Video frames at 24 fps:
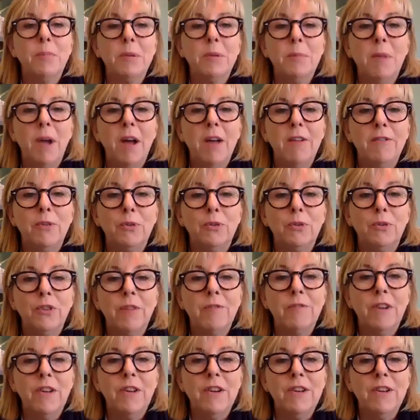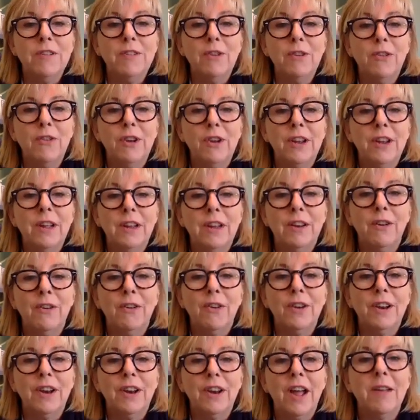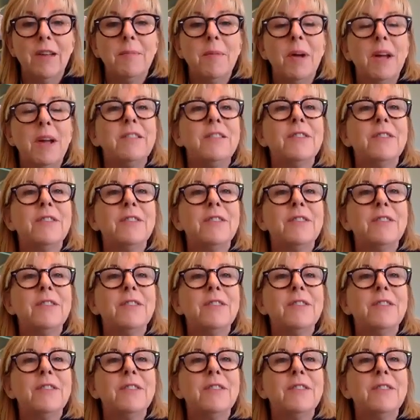my fault. I'm very sorry, Lauren. I might